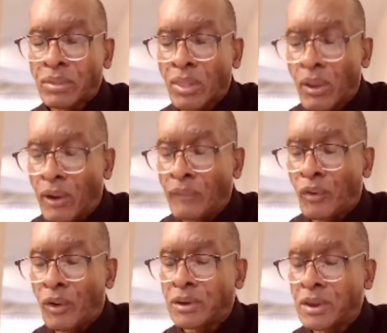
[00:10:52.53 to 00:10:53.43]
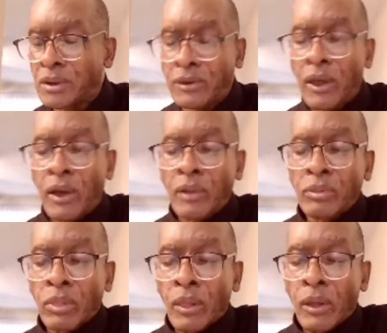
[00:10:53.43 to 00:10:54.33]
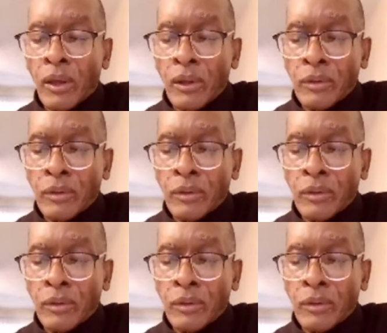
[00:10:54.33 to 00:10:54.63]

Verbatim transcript: Therefore, teach all nations.